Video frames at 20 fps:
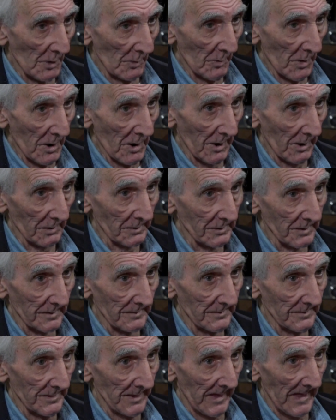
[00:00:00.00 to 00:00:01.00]
work
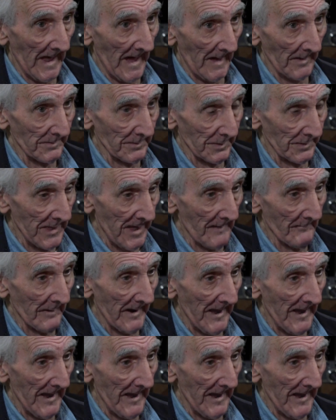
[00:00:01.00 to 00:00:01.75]
that I'd never